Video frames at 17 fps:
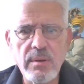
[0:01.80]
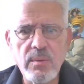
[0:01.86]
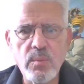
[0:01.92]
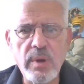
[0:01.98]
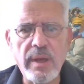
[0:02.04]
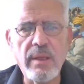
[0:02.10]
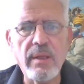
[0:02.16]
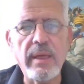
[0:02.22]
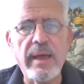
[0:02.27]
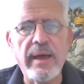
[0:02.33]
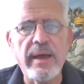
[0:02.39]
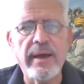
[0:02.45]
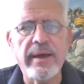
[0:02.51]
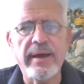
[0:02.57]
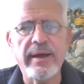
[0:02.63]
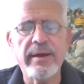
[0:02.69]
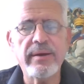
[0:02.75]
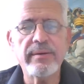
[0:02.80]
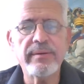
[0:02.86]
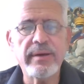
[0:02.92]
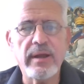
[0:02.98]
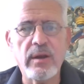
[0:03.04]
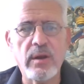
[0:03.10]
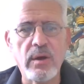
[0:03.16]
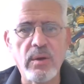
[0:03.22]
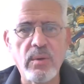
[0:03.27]
Well,
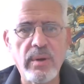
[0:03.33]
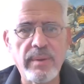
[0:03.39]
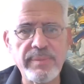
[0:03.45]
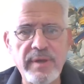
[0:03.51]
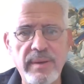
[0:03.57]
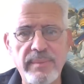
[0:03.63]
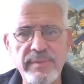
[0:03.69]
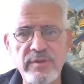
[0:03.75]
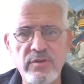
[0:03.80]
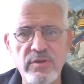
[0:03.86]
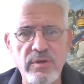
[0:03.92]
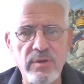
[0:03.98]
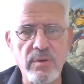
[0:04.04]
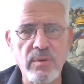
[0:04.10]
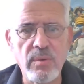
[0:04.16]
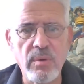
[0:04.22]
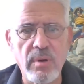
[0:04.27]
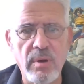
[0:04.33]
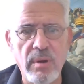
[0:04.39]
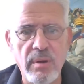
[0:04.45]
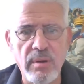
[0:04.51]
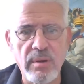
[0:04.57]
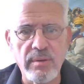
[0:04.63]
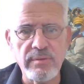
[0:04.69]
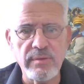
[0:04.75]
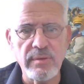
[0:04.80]
hello, I'm coming to you
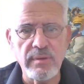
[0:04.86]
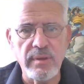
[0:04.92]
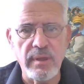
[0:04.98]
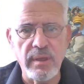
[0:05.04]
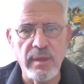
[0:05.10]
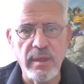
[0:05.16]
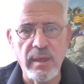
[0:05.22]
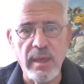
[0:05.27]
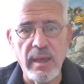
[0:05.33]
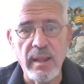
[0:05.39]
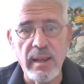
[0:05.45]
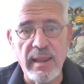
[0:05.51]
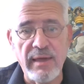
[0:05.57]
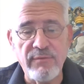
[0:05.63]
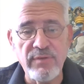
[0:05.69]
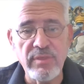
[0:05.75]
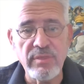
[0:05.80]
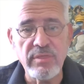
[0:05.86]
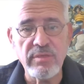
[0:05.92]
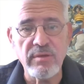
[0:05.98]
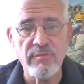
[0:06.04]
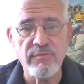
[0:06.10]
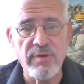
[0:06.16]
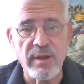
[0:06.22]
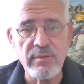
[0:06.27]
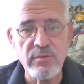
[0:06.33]
on the 11th
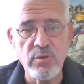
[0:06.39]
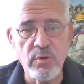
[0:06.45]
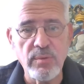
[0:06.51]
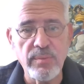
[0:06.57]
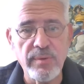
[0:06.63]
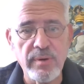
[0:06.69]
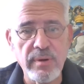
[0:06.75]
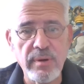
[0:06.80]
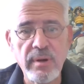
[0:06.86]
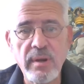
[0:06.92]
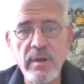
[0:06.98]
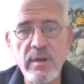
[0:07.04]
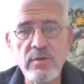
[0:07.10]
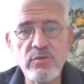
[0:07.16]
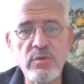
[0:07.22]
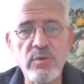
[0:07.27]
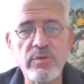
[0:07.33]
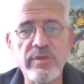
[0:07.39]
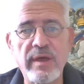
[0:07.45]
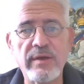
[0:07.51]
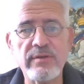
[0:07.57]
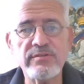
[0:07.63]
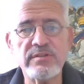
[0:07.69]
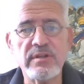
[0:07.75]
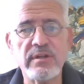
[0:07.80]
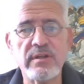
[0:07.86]
of October,
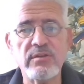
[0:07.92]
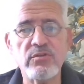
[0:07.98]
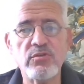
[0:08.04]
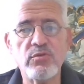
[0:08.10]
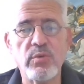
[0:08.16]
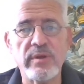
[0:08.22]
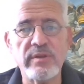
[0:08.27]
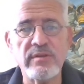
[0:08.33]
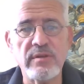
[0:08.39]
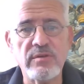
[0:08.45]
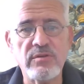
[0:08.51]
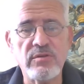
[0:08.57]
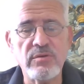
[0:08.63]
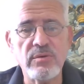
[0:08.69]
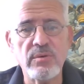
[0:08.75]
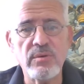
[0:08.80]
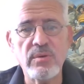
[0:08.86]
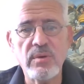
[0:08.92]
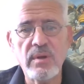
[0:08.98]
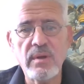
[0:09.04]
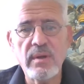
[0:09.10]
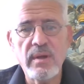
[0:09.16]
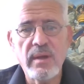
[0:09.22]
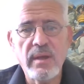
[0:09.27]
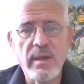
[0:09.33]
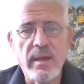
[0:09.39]
2022.
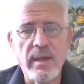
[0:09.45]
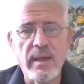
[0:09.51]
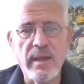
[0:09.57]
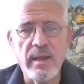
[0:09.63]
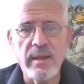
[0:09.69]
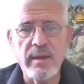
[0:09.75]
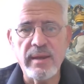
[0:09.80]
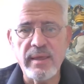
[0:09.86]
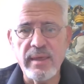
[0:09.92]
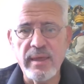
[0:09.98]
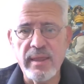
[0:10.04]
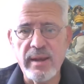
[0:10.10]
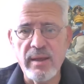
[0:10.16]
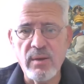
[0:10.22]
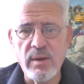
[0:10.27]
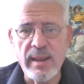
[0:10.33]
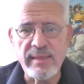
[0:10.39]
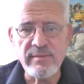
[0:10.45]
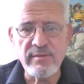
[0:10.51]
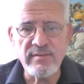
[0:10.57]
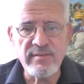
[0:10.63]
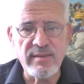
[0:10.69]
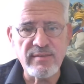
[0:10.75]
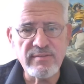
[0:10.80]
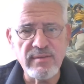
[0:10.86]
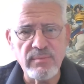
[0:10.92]
And again, I'd like to
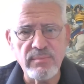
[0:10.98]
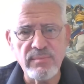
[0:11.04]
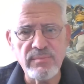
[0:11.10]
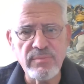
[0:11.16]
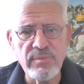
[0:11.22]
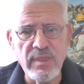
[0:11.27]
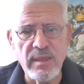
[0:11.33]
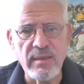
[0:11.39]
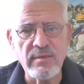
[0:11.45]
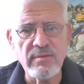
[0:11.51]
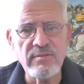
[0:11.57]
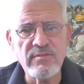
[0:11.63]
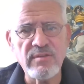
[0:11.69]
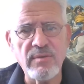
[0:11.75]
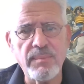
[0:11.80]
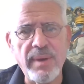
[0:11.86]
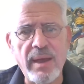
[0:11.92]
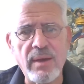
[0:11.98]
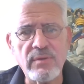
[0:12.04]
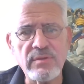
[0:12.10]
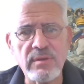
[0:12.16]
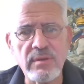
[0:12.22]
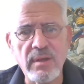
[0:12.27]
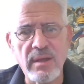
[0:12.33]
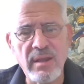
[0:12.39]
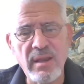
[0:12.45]
say some things about
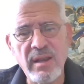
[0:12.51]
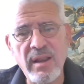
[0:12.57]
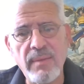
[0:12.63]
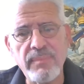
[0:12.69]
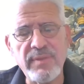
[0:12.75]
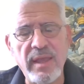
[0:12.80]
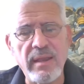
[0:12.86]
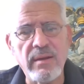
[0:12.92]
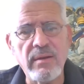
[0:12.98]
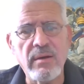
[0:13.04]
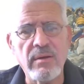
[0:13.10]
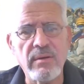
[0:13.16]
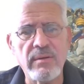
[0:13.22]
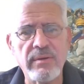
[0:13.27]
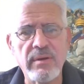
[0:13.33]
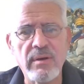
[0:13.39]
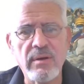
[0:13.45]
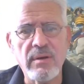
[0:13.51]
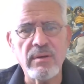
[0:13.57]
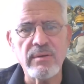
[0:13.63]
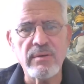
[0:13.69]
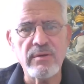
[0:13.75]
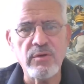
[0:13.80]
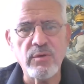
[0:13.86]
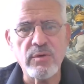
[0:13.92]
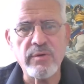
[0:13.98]
an update
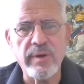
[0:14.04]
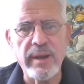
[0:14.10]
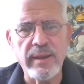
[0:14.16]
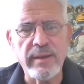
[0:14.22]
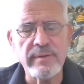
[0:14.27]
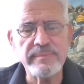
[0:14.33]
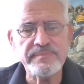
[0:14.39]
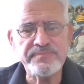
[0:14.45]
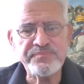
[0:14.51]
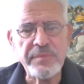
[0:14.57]
on Ukraine.